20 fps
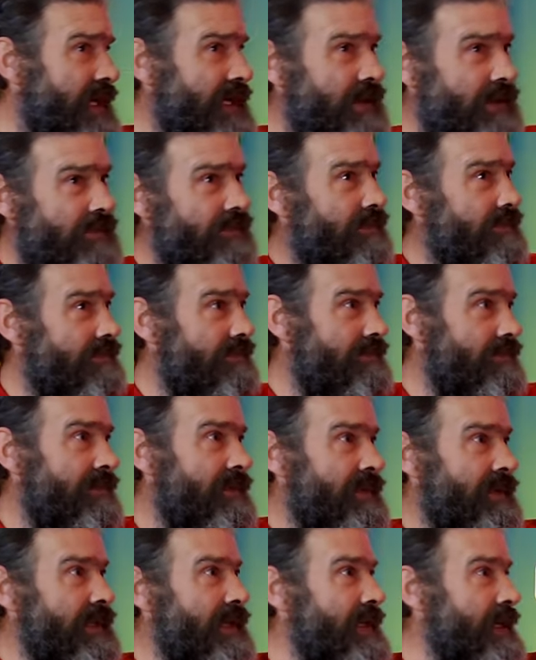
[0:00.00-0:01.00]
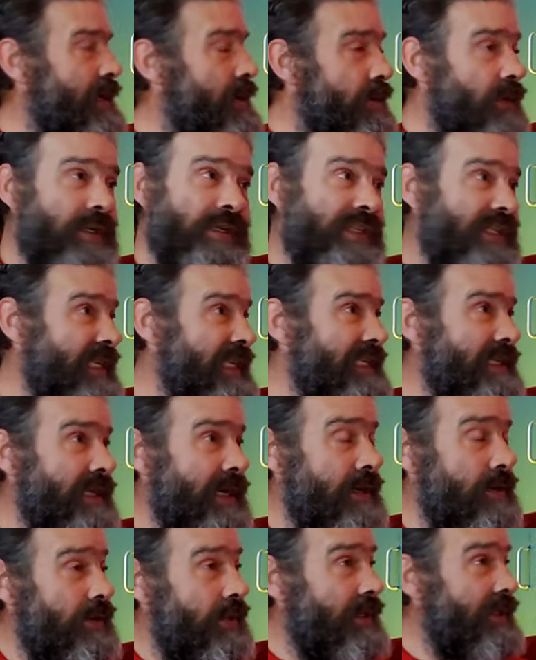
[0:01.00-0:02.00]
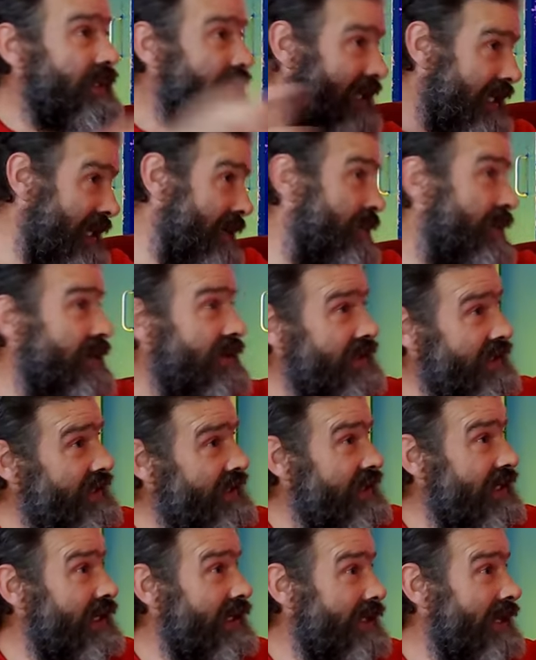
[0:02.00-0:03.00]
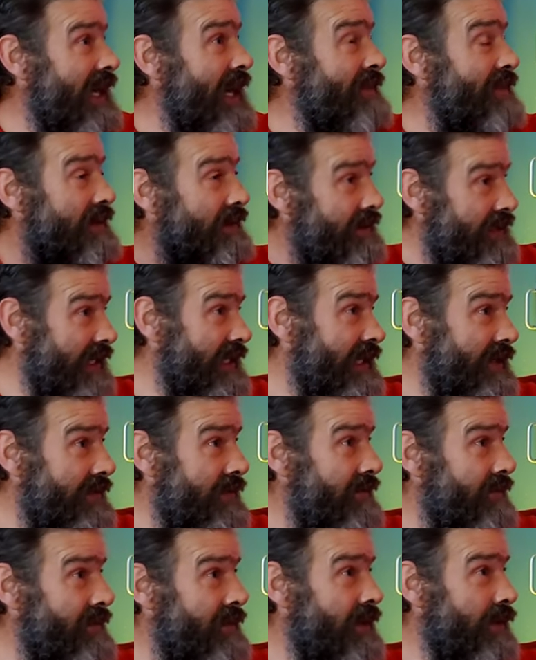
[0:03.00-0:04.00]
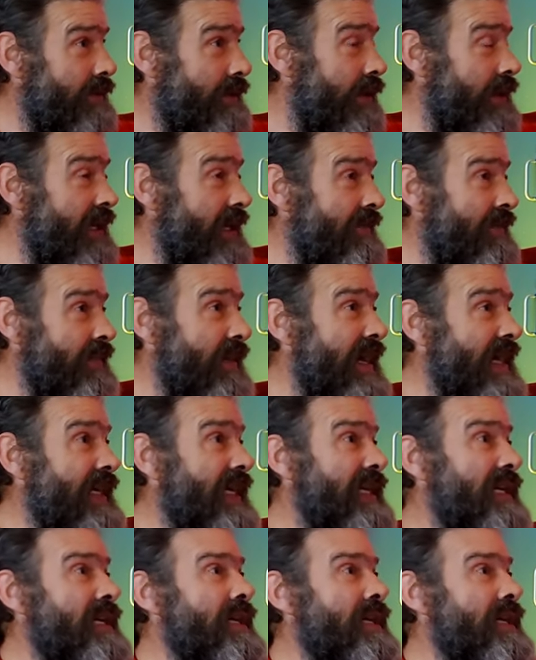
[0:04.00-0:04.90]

they don't. They're not going to see. They're not going to see him because he's at the cabin take, going after Maggie. Of